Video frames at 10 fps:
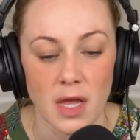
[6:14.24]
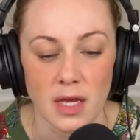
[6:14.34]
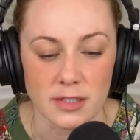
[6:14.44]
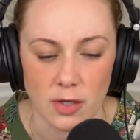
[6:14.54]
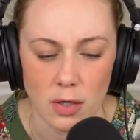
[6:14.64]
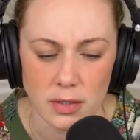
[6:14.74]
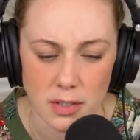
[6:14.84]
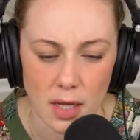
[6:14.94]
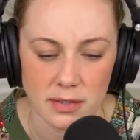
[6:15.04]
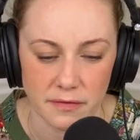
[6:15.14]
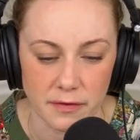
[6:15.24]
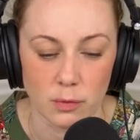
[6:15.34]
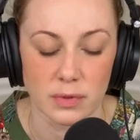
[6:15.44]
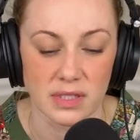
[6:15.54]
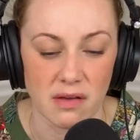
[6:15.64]
It's hard not to
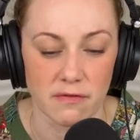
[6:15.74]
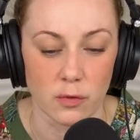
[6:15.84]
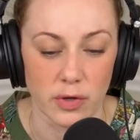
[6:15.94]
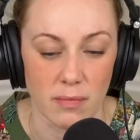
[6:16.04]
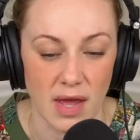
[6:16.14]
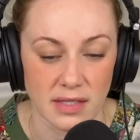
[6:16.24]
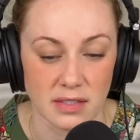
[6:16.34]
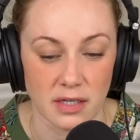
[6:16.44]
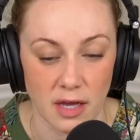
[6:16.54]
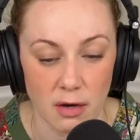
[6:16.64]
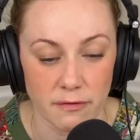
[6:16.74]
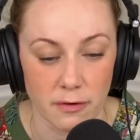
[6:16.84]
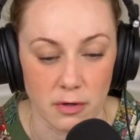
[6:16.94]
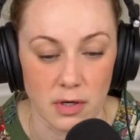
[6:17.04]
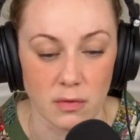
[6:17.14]
feel resentful when I'm asked to care
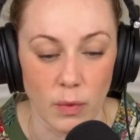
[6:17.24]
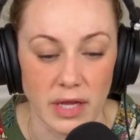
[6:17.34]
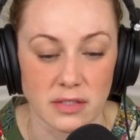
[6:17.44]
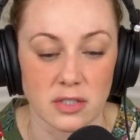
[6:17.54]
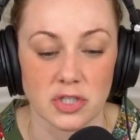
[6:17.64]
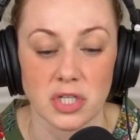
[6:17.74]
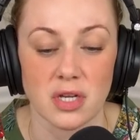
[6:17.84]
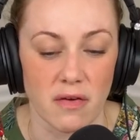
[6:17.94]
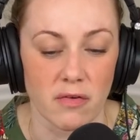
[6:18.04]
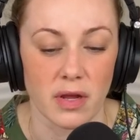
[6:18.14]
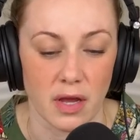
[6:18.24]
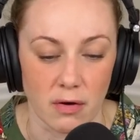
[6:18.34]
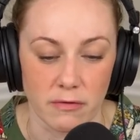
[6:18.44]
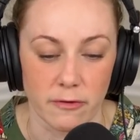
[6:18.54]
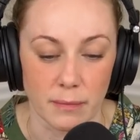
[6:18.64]
for her in ways that she never
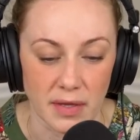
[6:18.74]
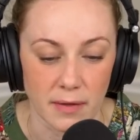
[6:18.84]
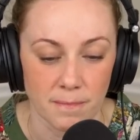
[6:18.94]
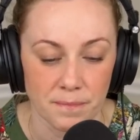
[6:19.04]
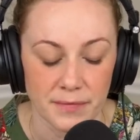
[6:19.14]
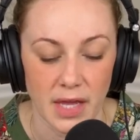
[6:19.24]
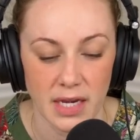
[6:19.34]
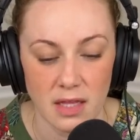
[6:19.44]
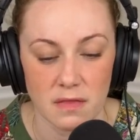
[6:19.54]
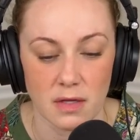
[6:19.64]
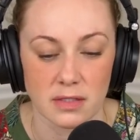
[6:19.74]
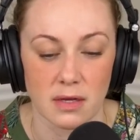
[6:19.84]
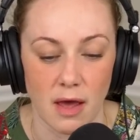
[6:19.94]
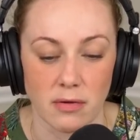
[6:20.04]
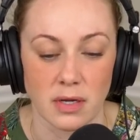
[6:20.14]
cared for me. Any thoughts
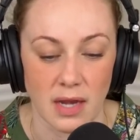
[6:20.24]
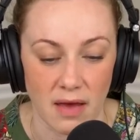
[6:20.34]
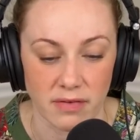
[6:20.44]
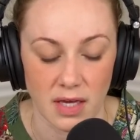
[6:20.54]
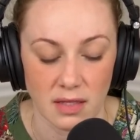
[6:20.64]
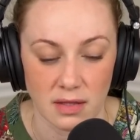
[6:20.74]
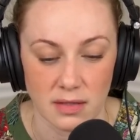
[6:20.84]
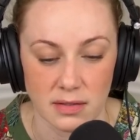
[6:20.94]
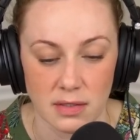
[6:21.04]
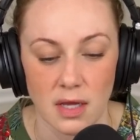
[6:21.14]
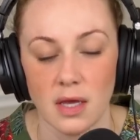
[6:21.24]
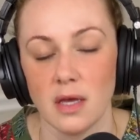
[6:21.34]
on how to navigate this?